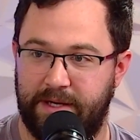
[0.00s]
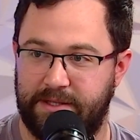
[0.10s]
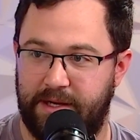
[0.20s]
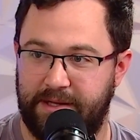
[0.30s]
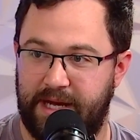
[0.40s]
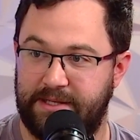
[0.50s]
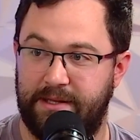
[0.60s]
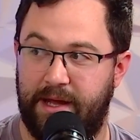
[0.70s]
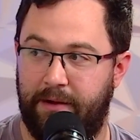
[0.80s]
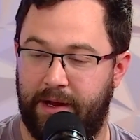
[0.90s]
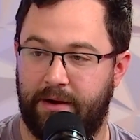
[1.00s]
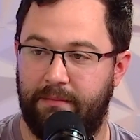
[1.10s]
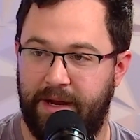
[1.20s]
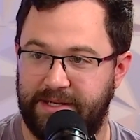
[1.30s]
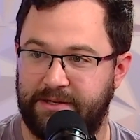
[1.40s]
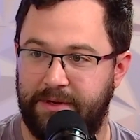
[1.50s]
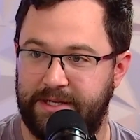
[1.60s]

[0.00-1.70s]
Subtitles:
And like that's now like our main squeeze